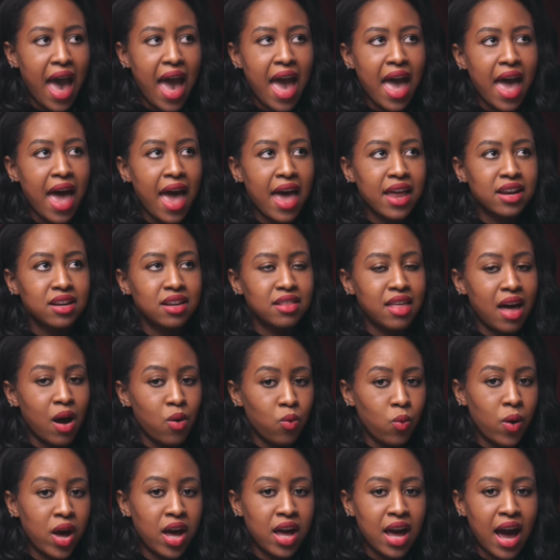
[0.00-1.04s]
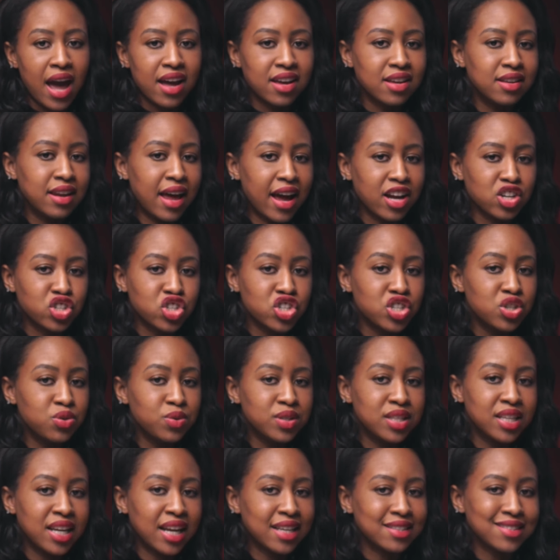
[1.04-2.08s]
and that way I can actually
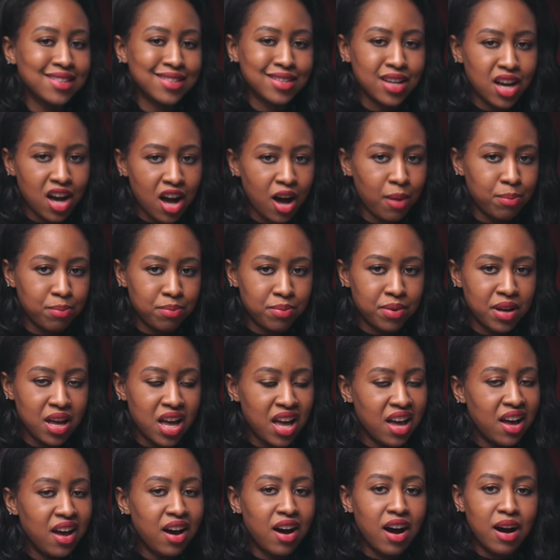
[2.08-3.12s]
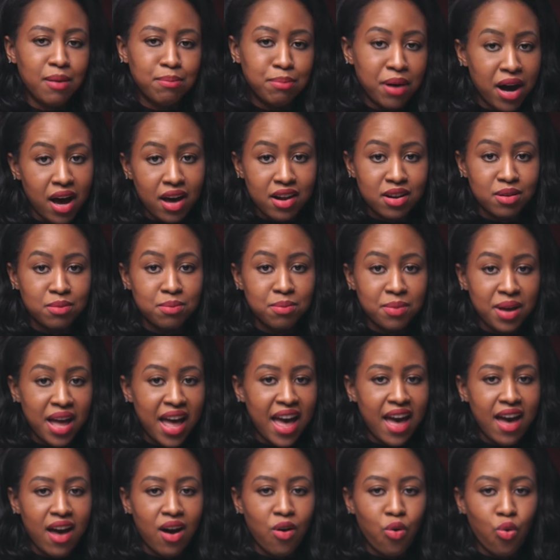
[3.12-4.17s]
use it as a top, a bottom,
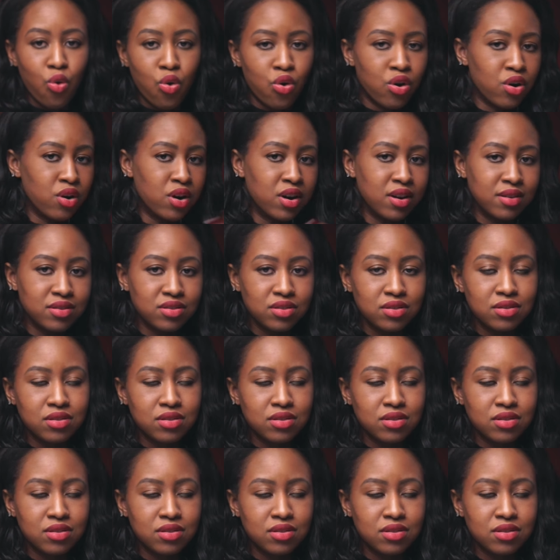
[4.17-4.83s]
or